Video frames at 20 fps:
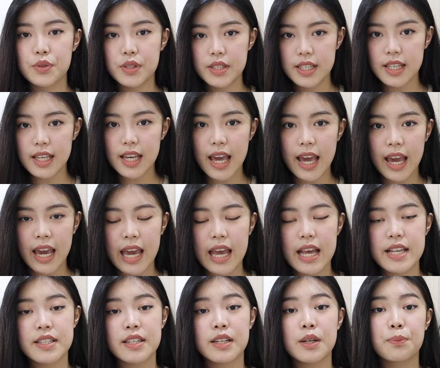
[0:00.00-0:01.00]
TA
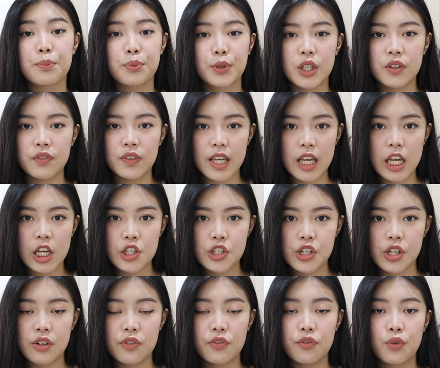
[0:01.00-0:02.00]
is an
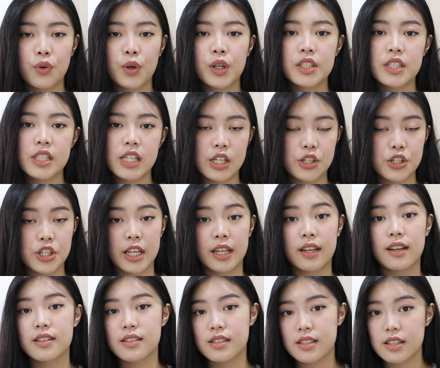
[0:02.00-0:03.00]
abbreviation for
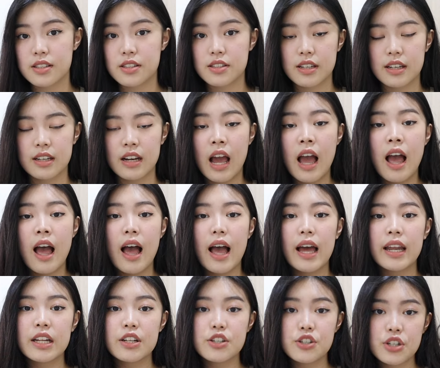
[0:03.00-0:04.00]
teaching assistant.
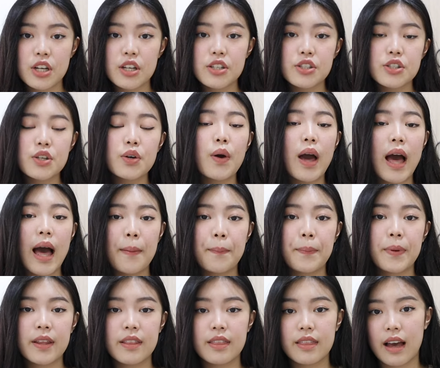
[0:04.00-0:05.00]
And it just so
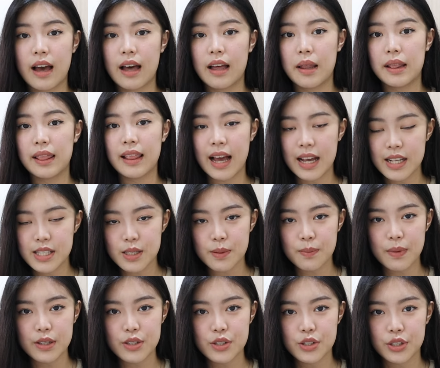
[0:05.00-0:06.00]
happened that last
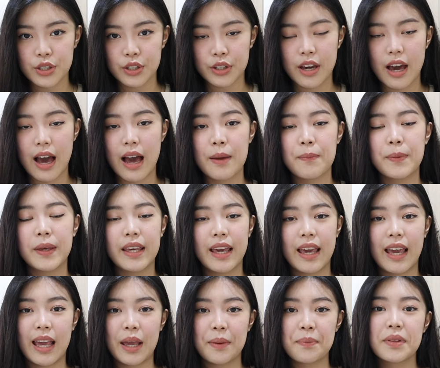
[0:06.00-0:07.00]
semester, I
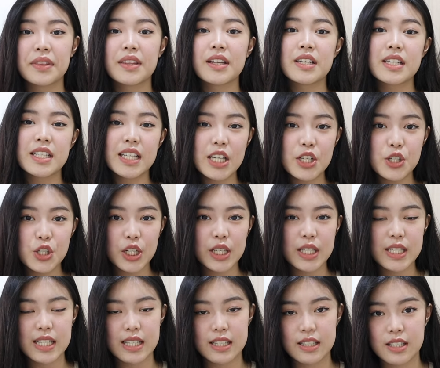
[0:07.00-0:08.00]
became the teaching
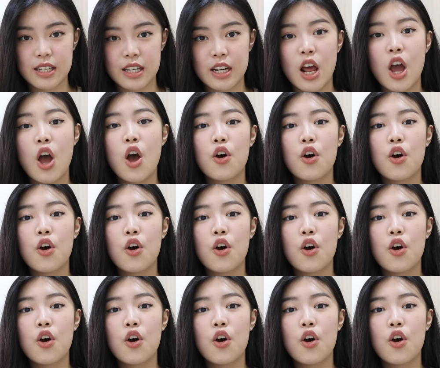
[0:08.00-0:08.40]
assistant